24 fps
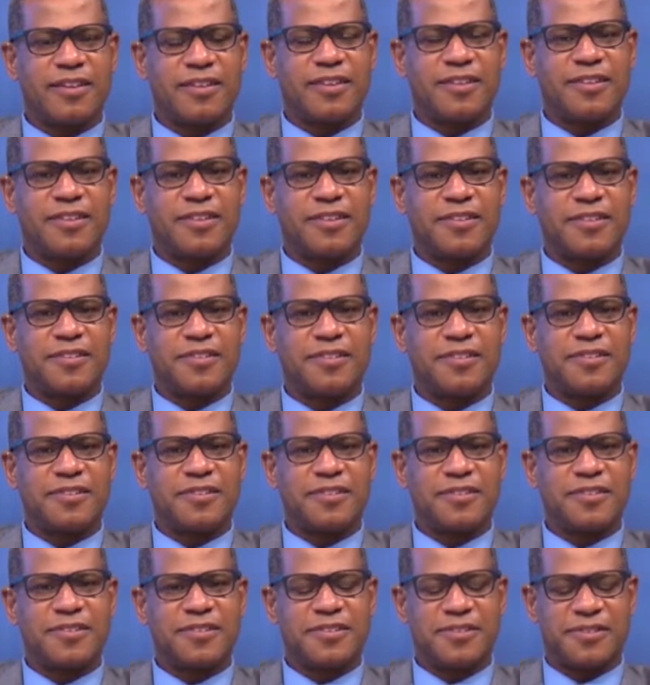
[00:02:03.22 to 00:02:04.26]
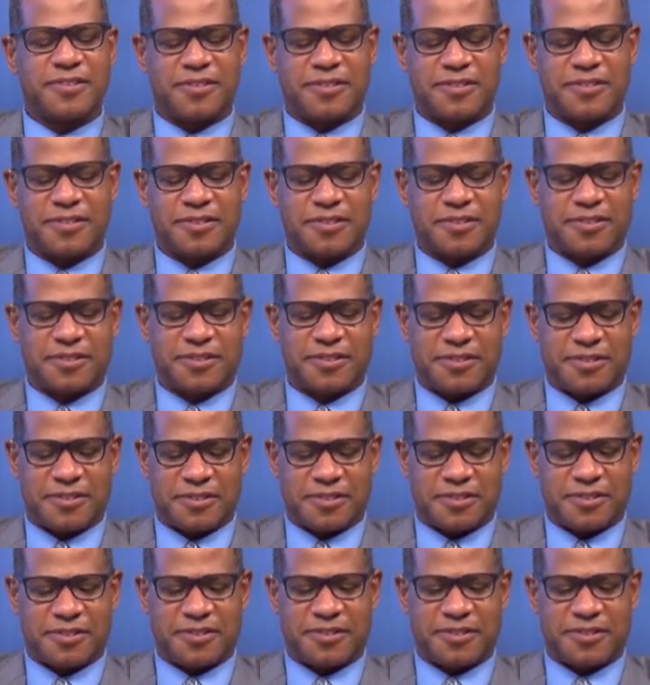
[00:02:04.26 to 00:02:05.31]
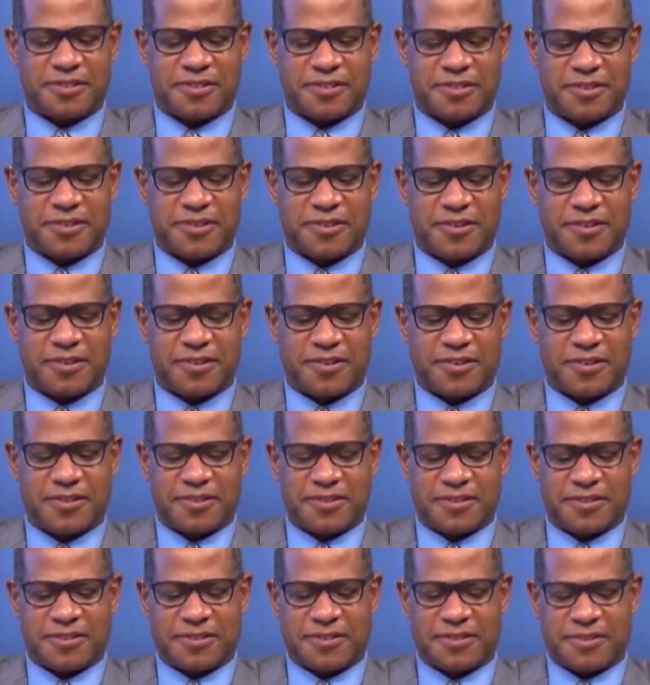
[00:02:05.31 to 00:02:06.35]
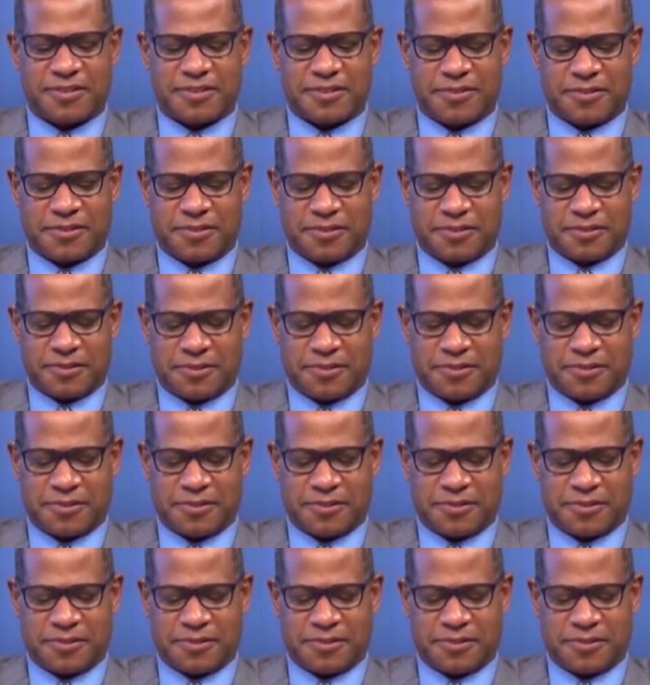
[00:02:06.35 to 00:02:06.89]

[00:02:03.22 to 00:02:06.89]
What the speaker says: This person isn't speaking.